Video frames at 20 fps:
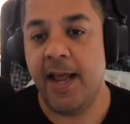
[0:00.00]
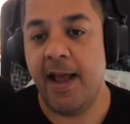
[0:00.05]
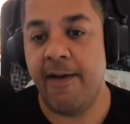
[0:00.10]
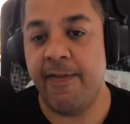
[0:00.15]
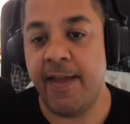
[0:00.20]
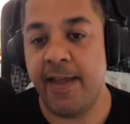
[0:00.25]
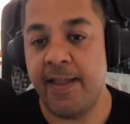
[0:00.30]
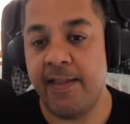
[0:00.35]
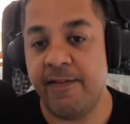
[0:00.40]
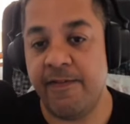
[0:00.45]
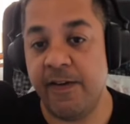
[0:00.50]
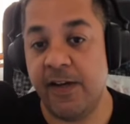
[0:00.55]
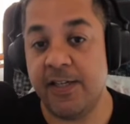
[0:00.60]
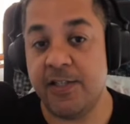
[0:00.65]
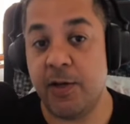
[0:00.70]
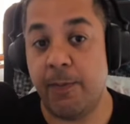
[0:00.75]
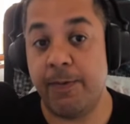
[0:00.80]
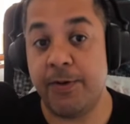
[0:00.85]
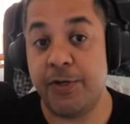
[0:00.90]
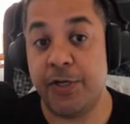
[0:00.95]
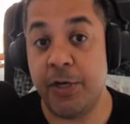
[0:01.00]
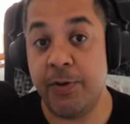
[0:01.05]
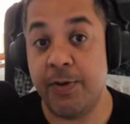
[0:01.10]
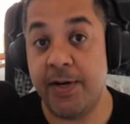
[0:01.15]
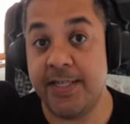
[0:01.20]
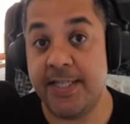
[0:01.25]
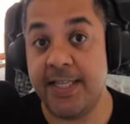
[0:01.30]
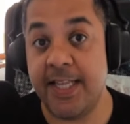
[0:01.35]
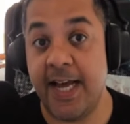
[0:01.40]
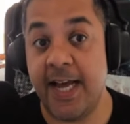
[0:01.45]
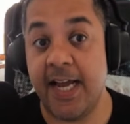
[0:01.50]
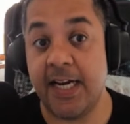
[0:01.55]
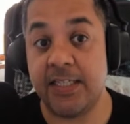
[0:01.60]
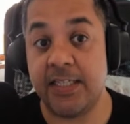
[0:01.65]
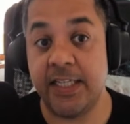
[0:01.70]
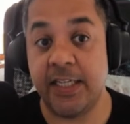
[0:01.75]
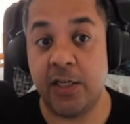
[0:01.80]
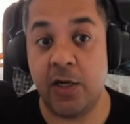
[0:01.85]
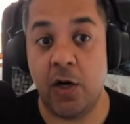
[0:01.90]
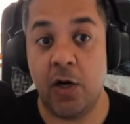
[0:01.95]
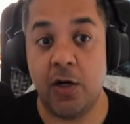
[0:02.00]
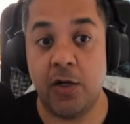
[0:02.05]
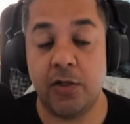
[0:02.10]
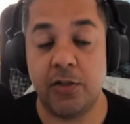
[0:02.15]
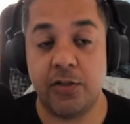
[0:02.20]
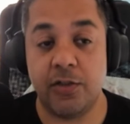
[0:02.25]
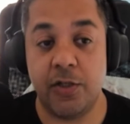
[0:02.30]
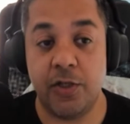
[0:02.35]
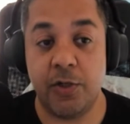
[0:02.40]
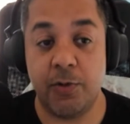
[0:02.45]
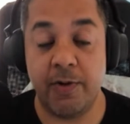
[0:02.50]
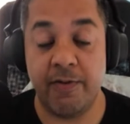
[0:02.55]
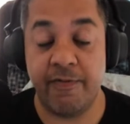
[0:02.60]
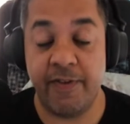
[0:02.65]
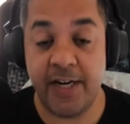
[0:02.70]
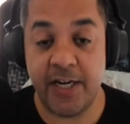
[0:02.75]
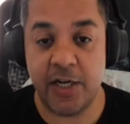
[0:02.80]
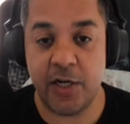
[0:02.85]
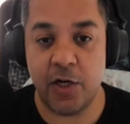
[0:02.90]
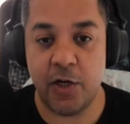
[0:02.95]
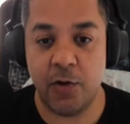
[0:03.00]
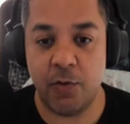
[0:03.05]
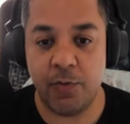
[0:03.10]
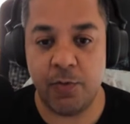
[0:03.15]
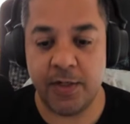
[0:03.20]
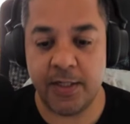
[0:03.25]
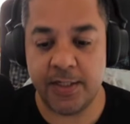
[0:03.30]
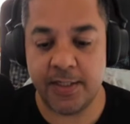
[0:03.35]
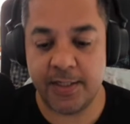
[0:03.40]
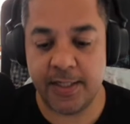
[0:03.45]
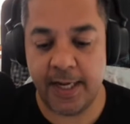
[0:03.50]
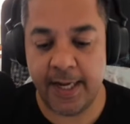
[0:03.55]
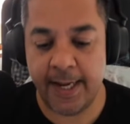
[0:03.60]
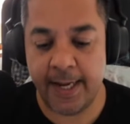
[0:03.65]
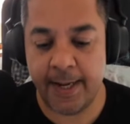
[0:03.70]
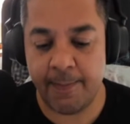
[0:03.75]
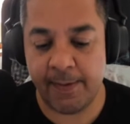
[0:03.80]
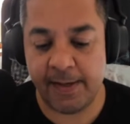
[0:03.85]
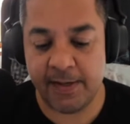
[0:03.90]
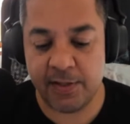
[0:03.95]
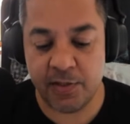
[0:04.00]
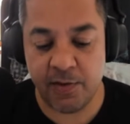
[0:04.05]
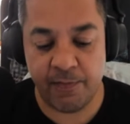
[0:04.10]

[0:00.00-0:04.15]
And then the first opportunity that I actually got to do a video was it's